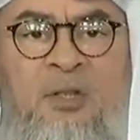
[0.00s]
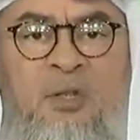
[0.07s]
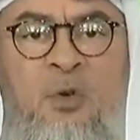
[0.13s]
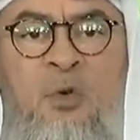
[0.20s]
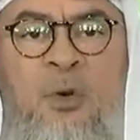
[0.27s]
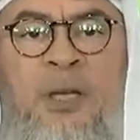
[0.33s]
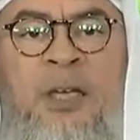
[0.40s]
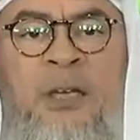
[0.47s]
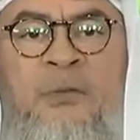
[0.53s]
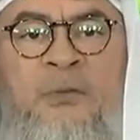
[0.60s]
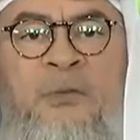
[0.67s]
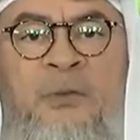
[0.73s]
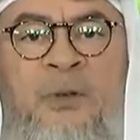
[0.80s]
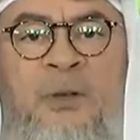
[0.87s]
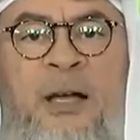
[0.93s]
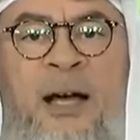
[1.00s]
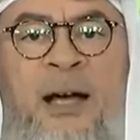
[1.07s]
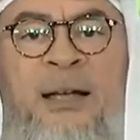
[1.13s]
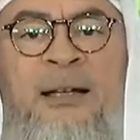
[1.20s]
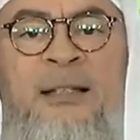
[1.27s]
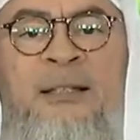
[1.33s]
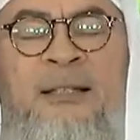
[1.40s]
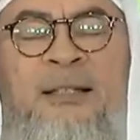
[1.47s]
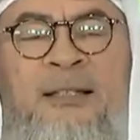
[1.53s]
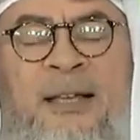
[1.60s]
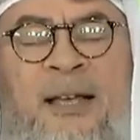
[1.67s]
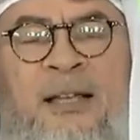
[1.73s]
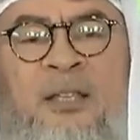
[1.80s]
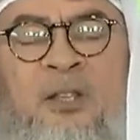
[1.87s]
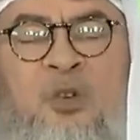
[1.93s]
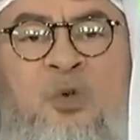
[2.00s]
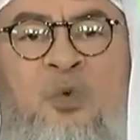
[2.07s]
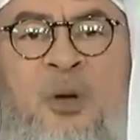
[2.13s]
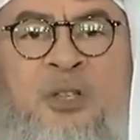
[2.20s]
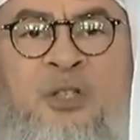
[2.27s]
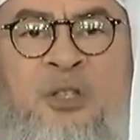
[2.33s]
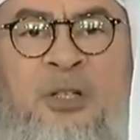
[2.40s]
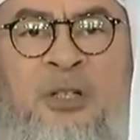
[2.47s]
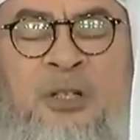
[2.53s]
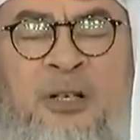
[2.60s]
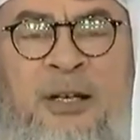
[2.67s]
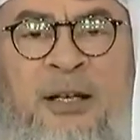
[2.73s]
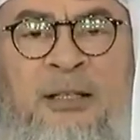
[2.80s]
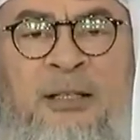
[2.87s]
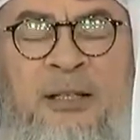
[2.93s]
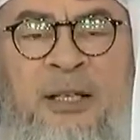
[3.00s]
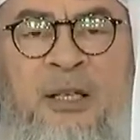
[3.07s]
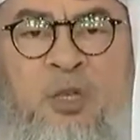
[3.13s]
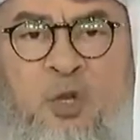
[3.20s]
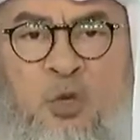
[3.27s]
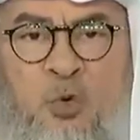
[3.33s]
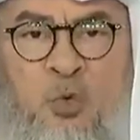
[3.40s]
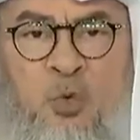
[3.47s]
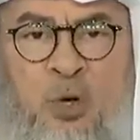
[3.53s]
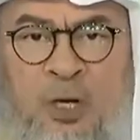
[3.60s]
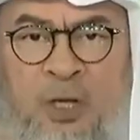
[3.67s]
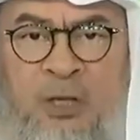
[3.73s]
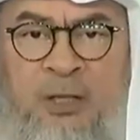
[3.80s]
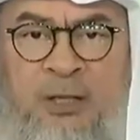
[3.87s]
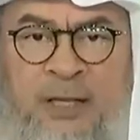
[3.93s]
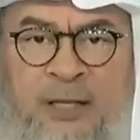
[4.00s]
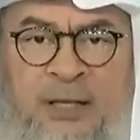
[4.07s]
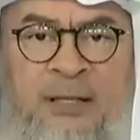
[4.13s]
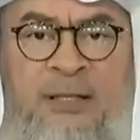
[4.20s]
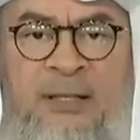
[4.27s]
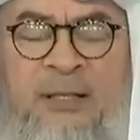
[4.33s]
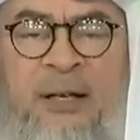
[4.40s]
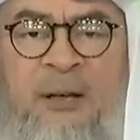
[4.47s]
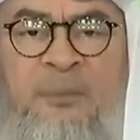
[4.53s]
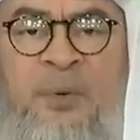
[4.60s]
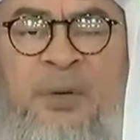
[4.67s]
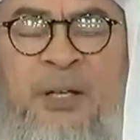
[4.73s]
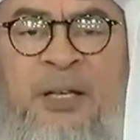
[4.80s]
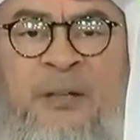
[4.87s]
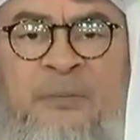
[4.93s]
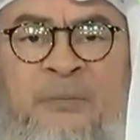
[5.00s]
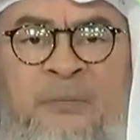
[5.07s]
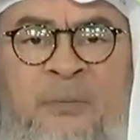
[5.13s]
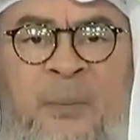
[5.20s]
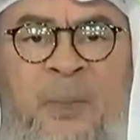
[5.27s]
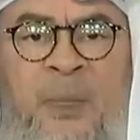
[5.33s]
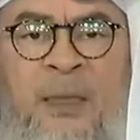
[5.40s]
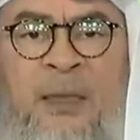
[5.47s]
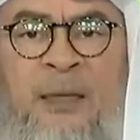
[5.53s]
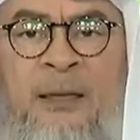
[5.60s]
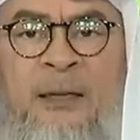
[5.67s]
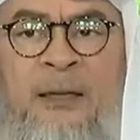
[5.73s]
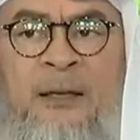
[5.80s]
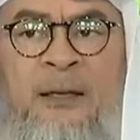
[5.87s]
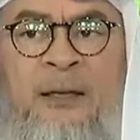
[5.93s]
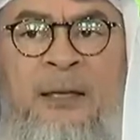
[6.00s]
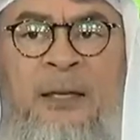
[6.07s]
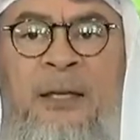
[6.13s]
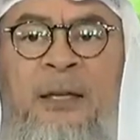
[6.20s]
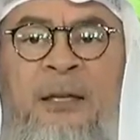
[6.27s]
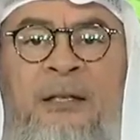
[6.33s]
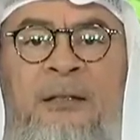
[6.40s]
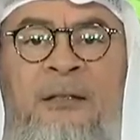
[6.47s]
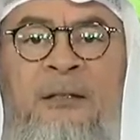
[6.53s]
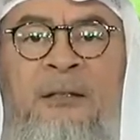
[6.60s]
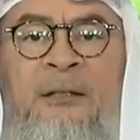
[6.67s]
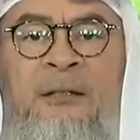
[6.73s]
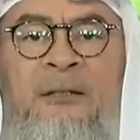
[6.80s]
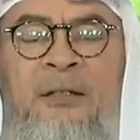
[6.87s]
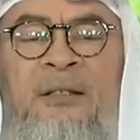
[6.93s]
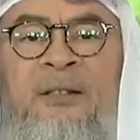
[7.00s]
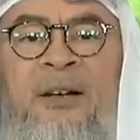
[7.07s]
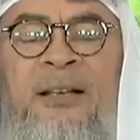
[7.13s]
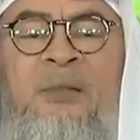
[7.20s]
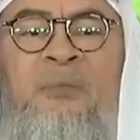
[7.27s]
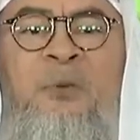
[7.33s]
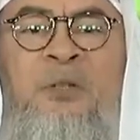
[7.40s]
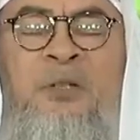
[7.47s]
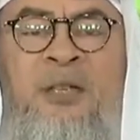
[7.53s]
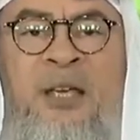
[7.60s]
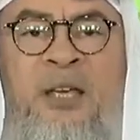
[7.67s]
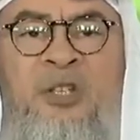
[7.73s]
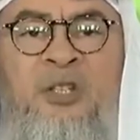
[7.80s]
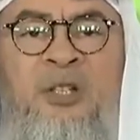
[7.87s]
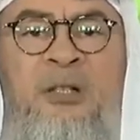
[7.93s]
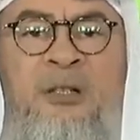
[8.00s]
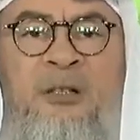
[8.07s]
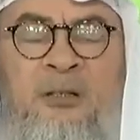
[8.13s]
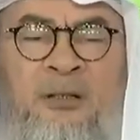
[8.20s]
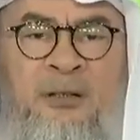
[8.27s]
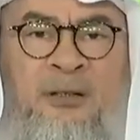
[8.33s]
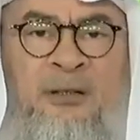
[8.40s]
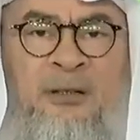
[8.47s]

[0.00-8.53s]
So if I understand your question correctly, you work in this company in the transportation